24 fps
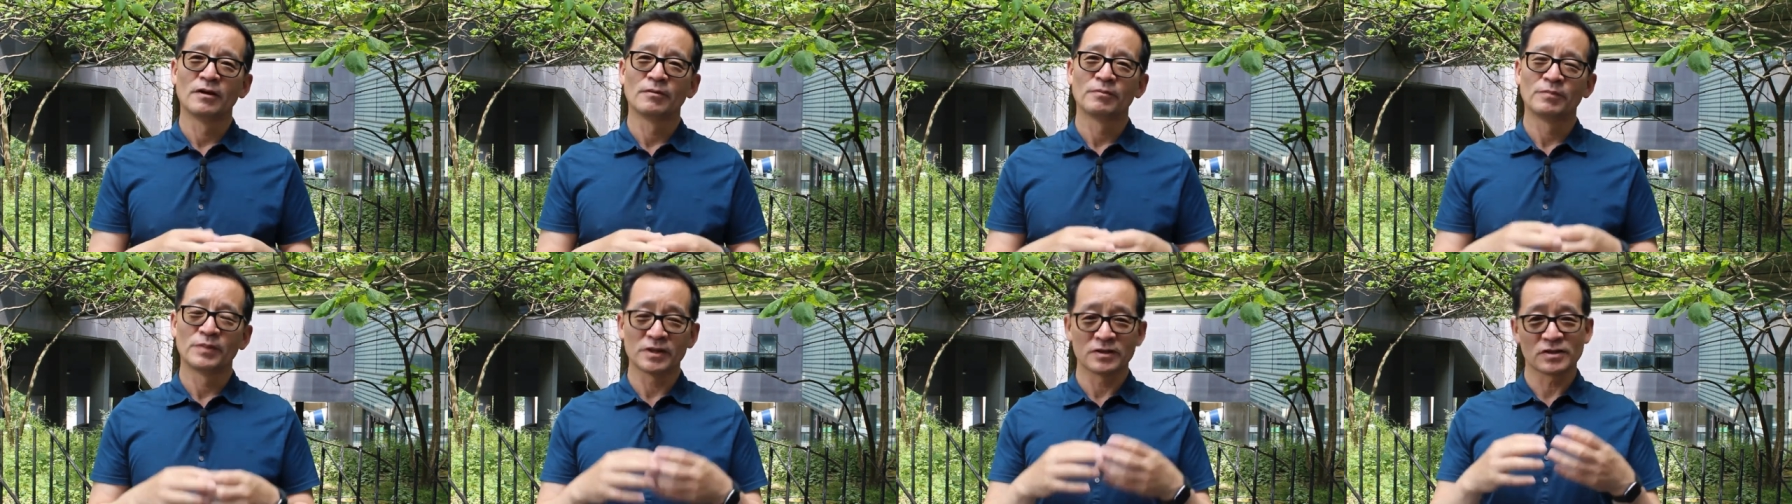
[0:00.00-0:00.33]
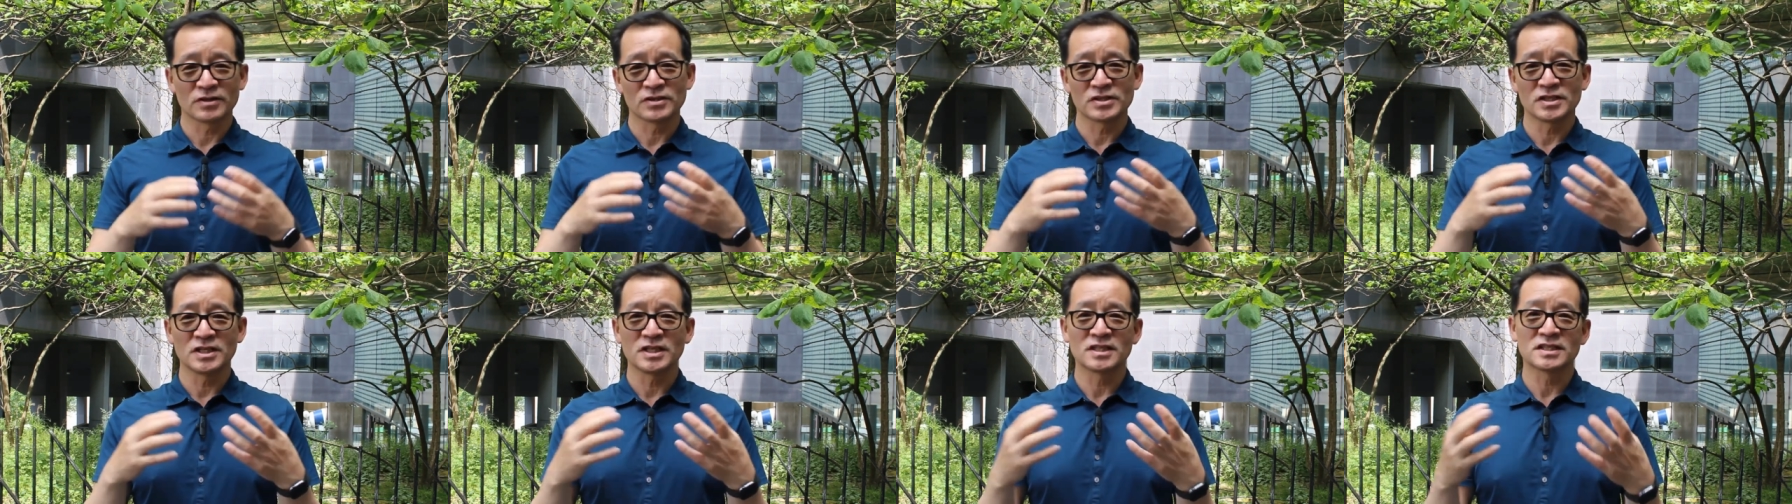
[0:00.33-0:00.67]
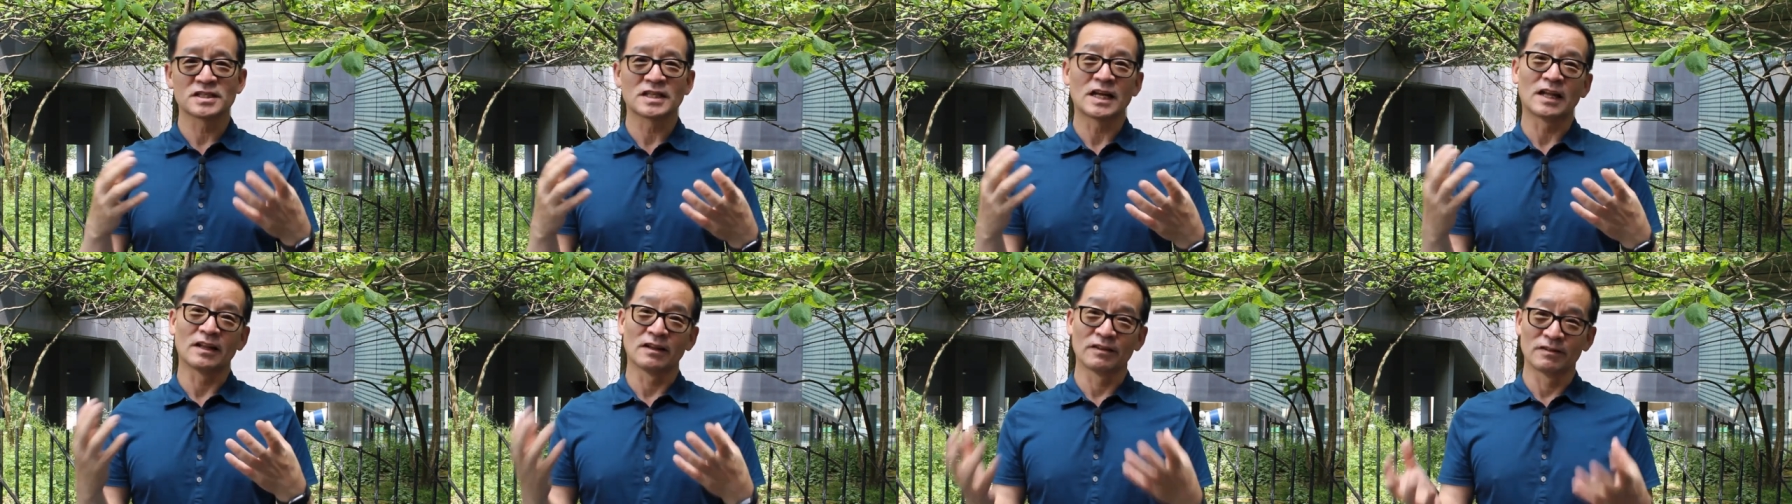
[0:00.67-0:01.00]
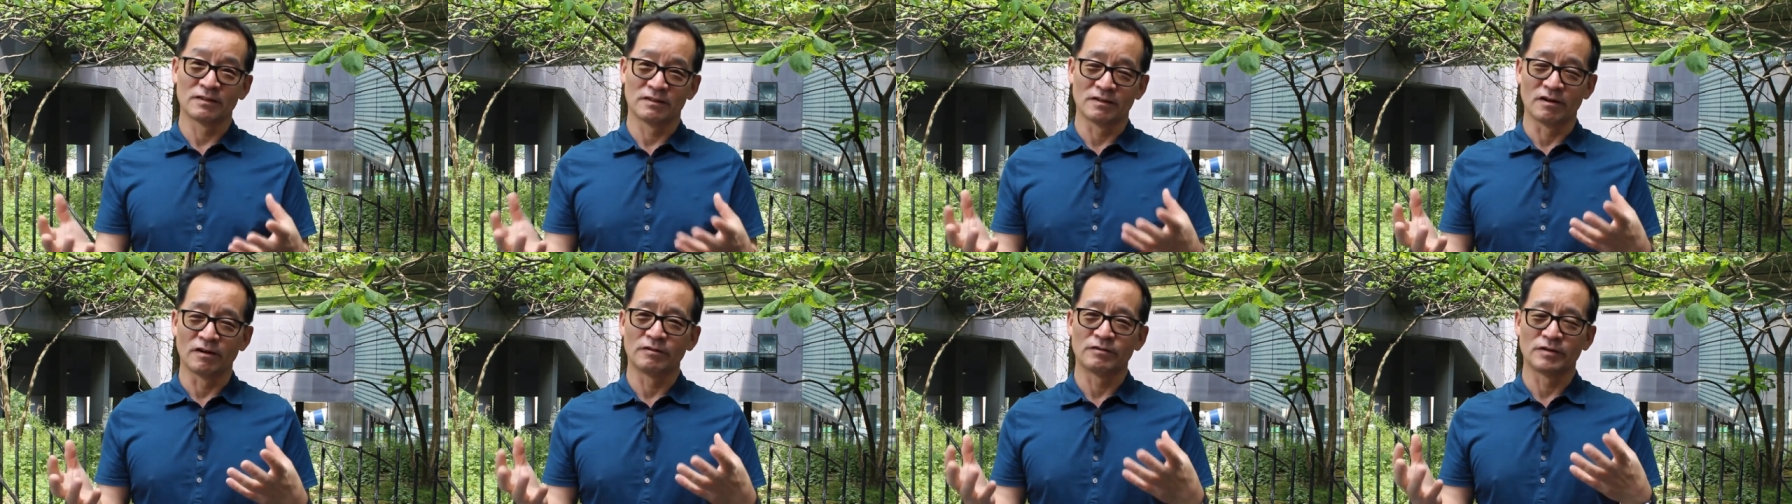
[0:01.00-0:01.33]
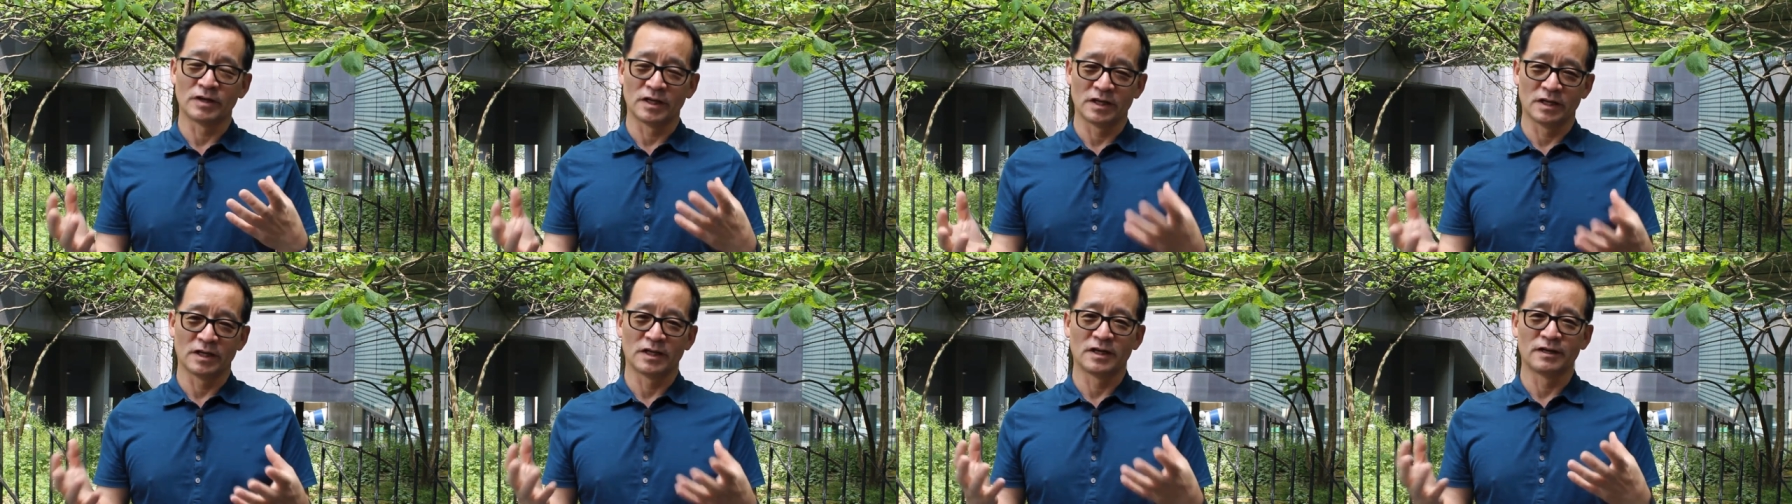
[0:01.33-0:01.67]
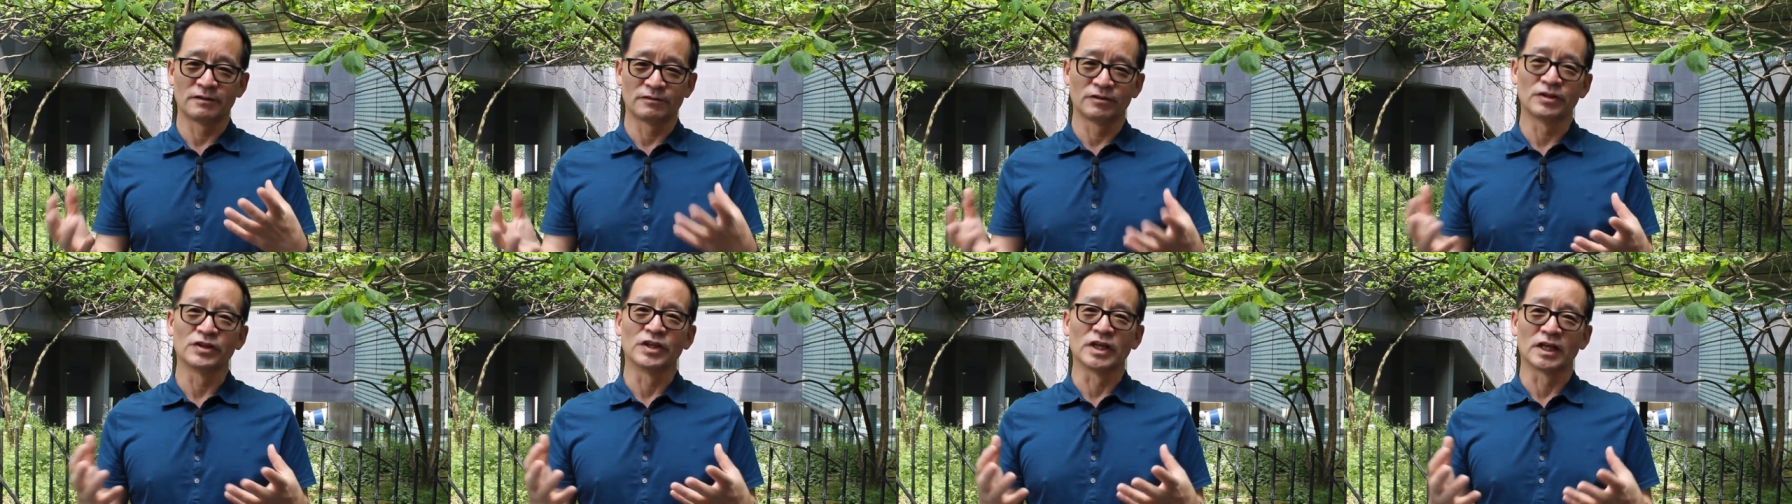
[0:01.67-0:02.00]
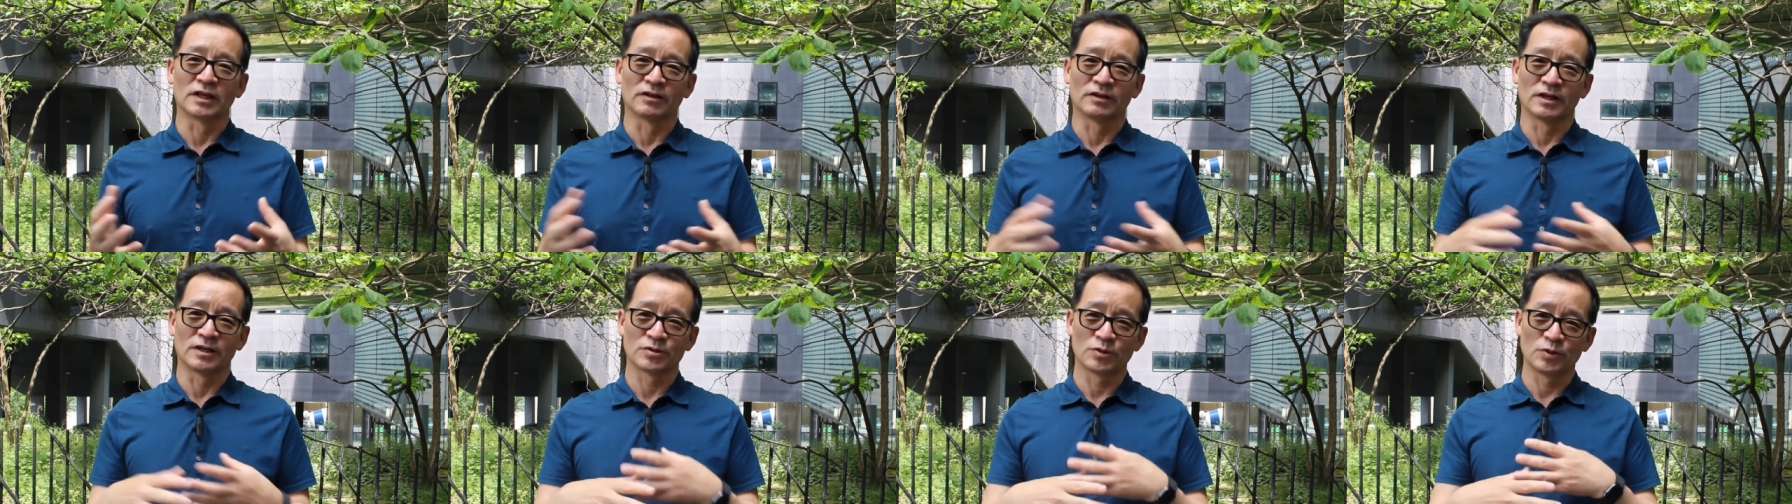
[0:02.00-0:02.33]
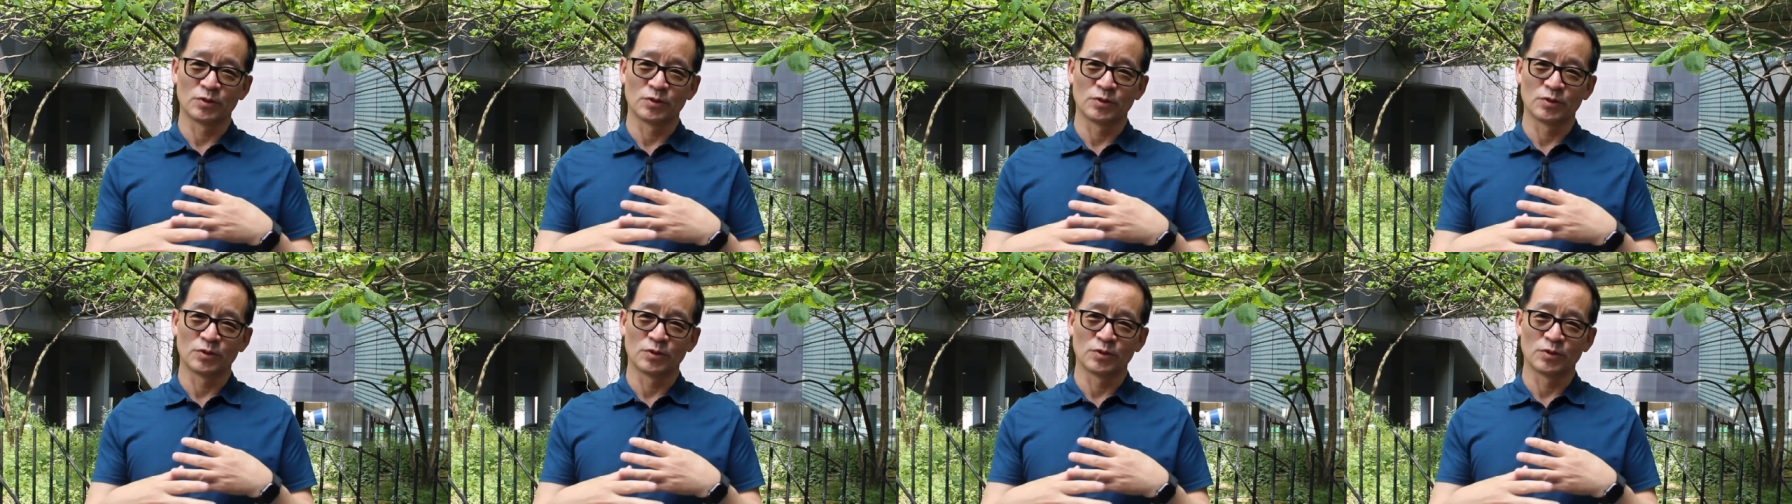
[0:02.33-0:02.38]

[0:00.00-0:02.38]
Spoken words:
but she's not running, right?